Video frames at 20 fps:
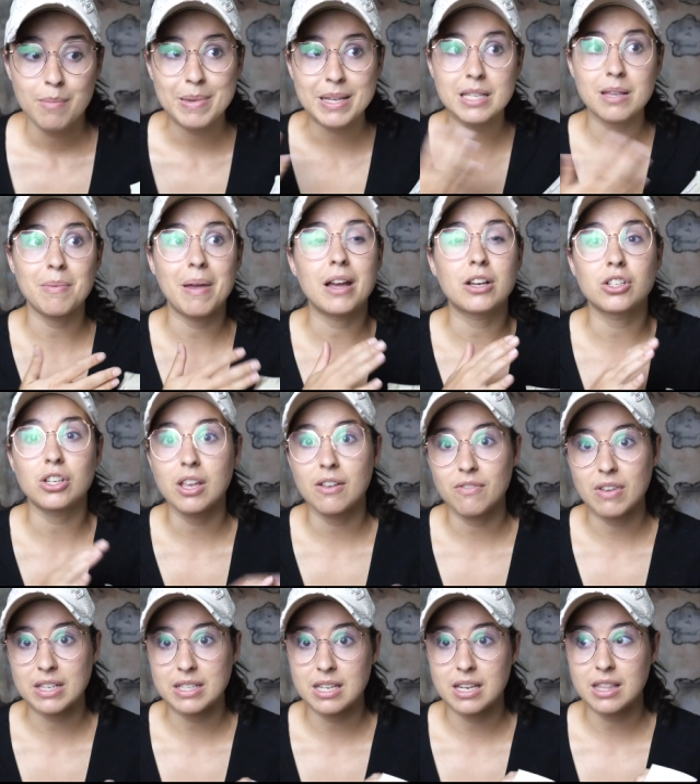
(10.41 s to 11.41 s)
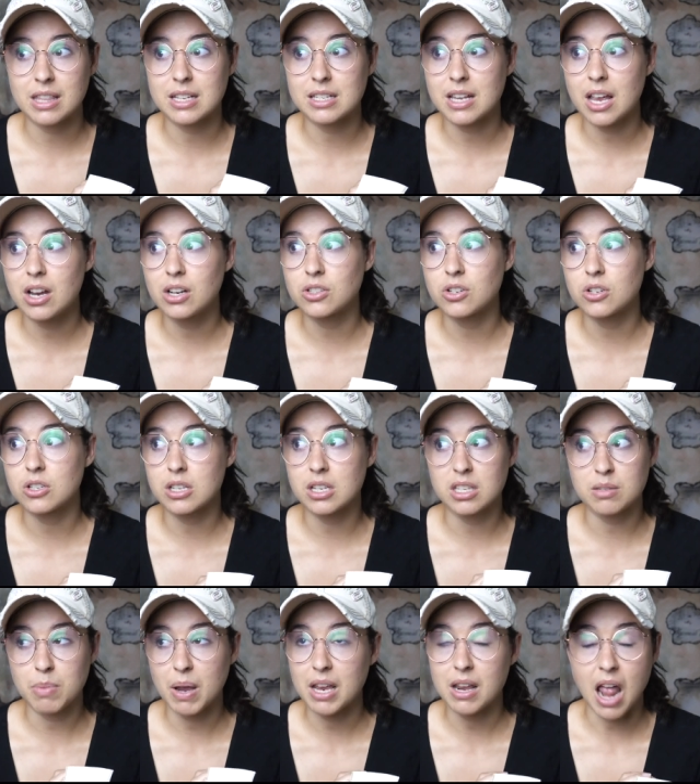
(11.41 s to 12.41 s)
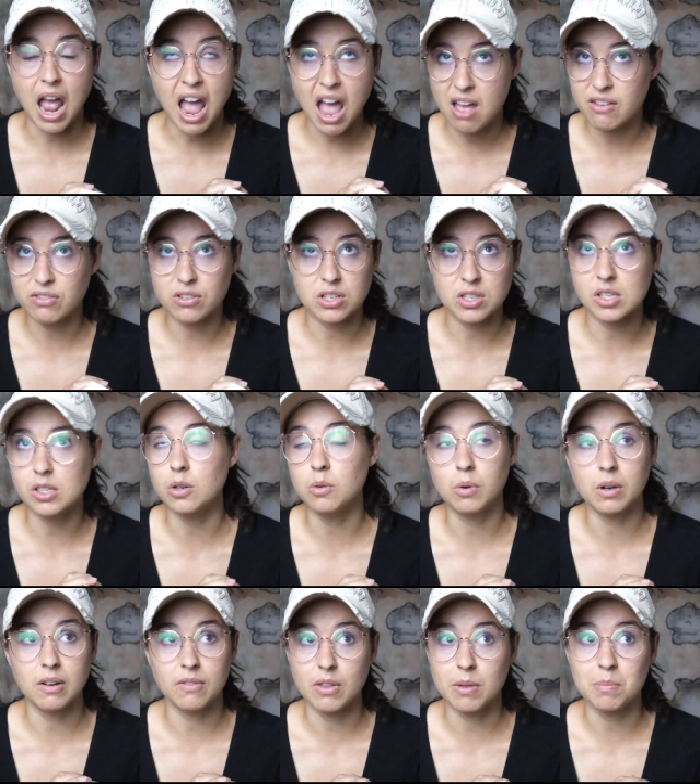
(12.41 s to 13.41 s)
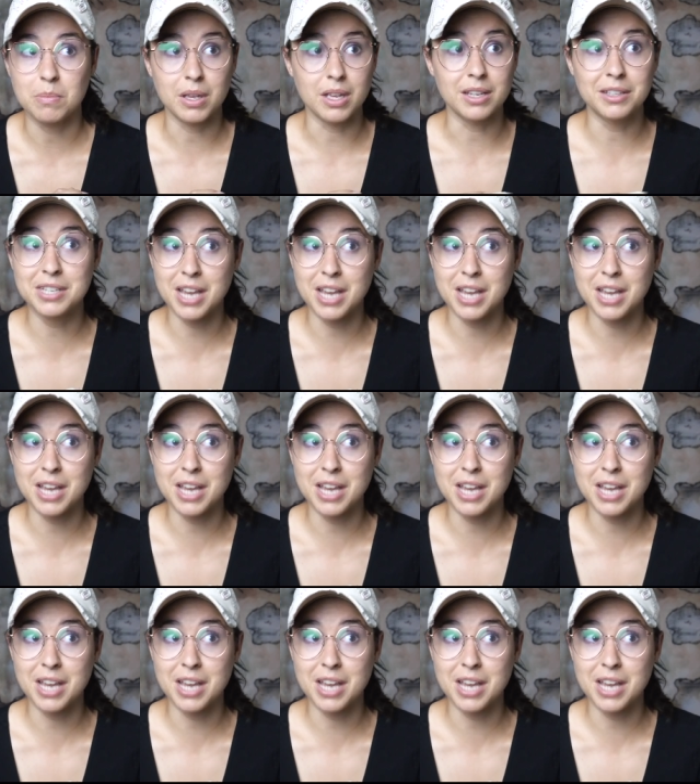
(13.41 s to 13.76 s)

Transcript: because I'm actually invested in these characters despite every single one of them being